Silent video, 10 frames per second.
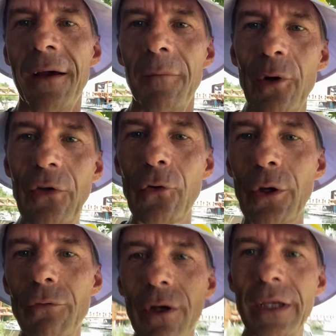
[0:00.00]
But enjoy
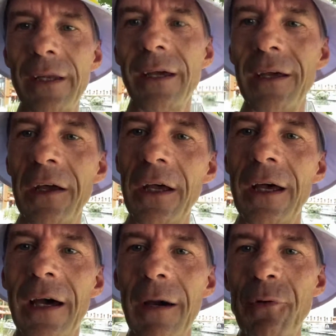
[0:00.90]
your running.
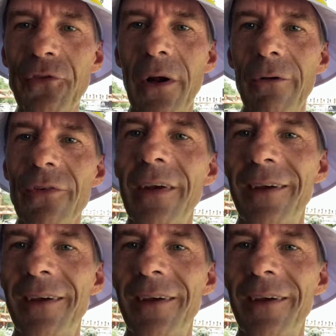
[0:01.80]
Happy trails.